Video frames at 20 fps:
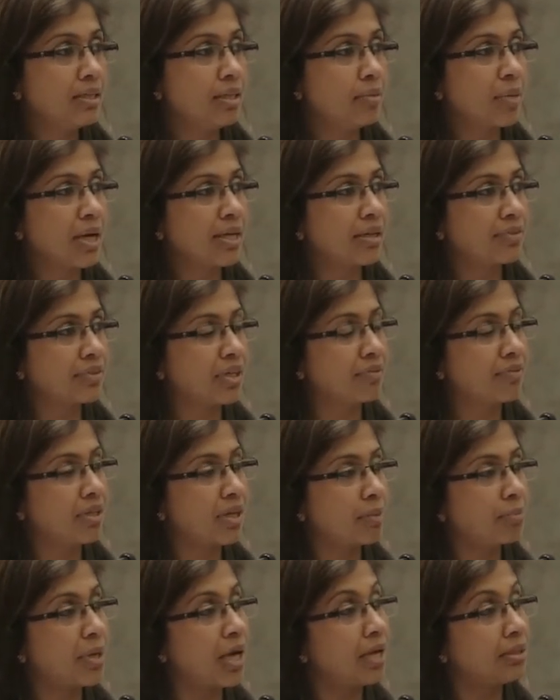they might have
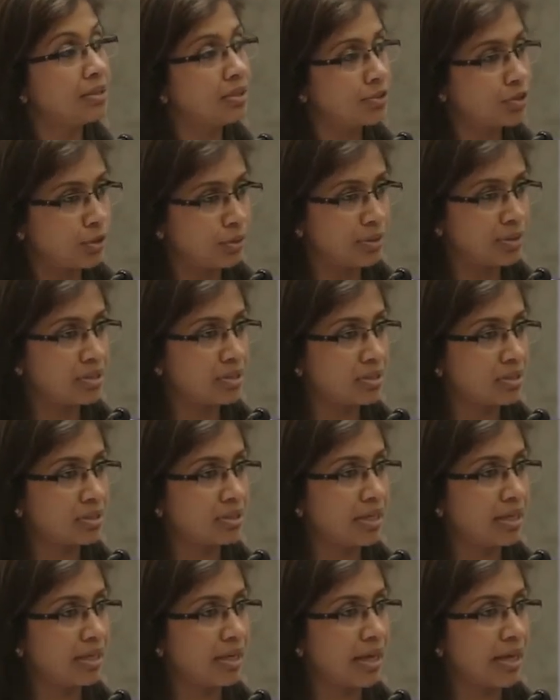given up other choices
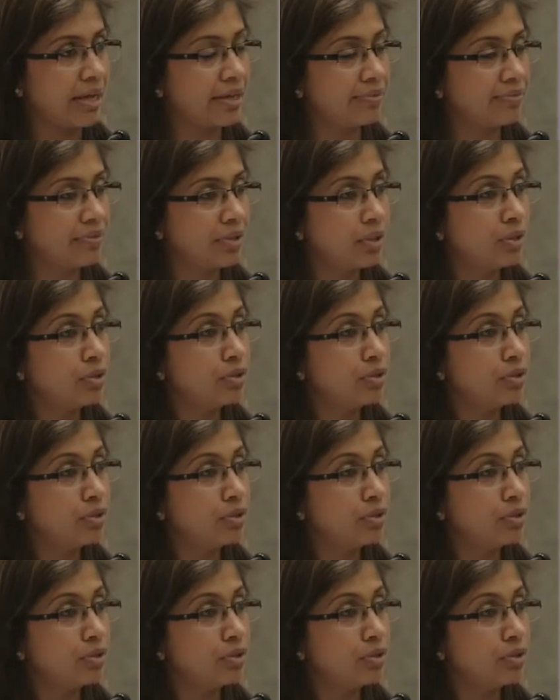in their life